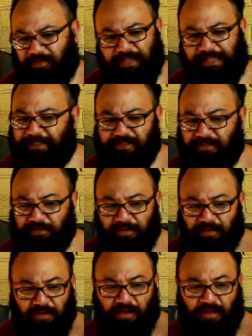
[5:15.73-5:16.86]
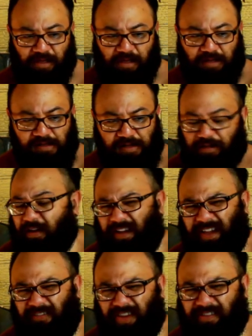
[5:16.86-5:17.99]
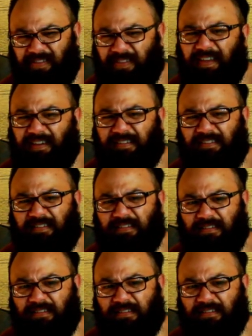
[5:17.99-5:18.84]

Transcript: things a lot heavier than this.